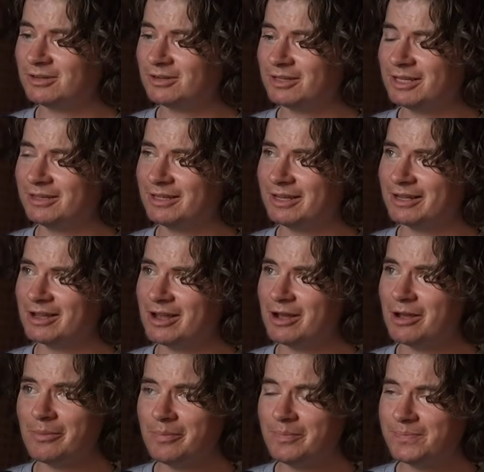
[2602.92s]
totally. And like
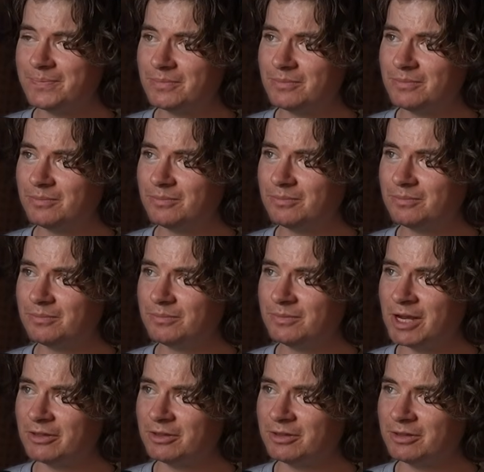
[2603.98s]

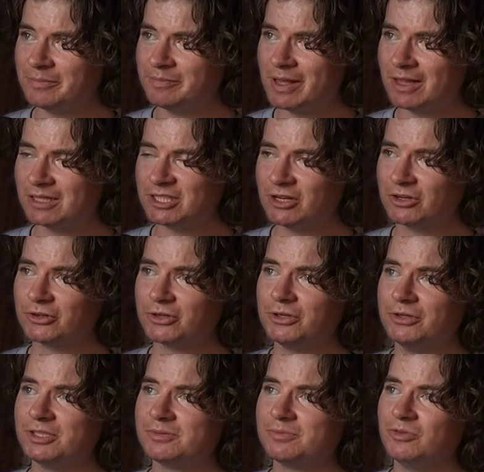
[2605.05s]
now the Peloton
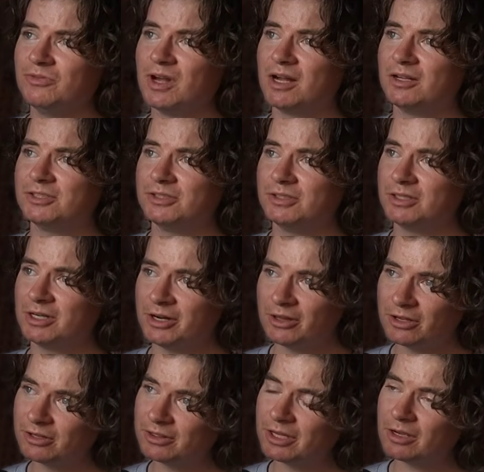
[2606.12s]
crew has moved on to
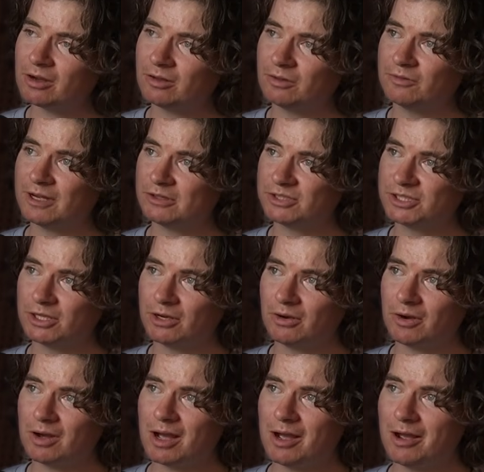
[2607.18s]
another thing called
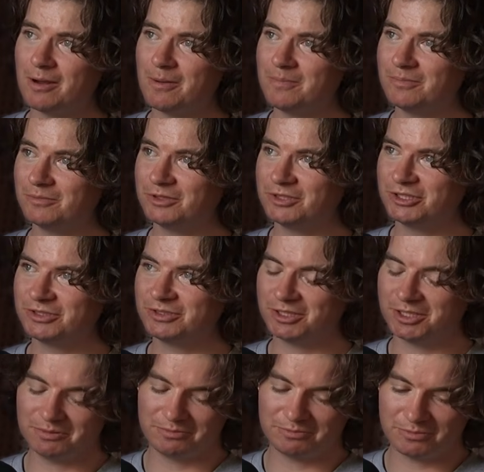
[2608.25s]
Fausto, which
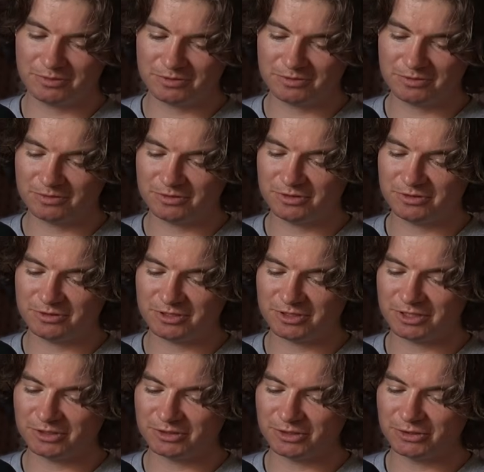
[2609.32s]
they're
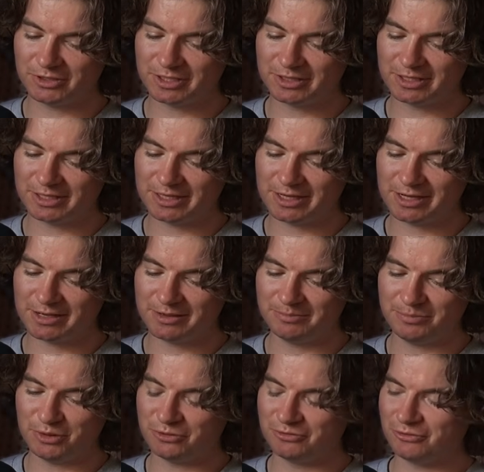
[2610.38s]
still doing
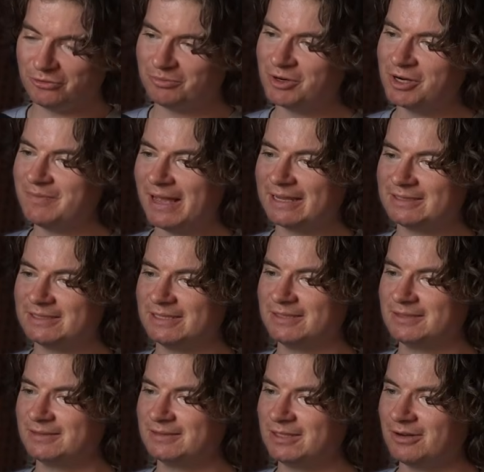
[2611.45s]
the beautiful print
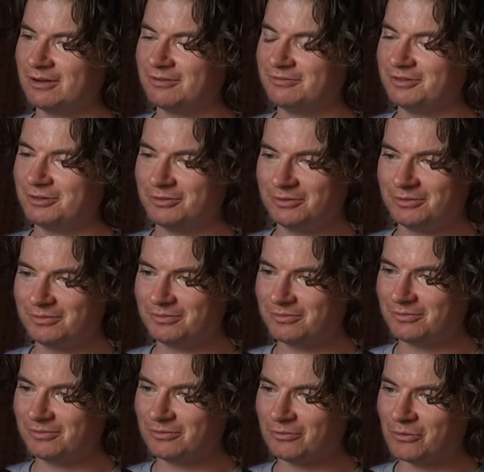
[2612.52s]
magazine. So if you
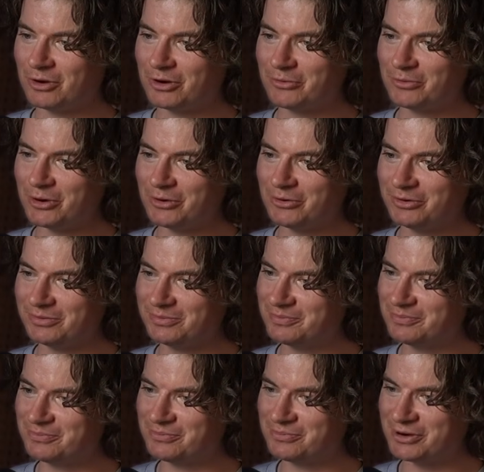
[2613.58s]
want a road
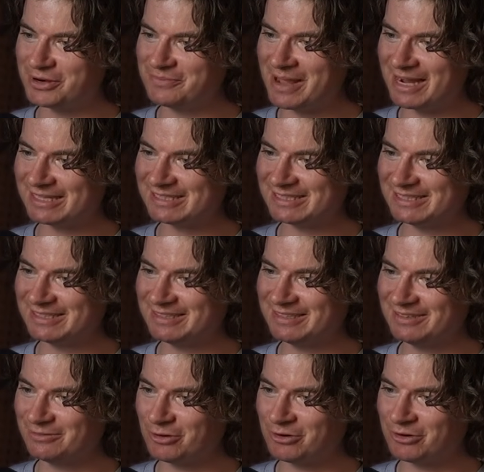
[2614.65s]
print magazine,
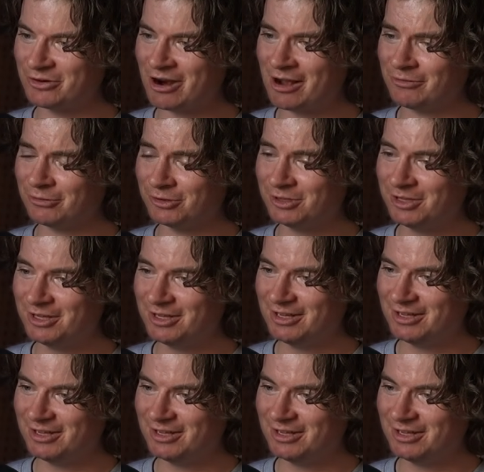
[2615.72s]
road and gravel,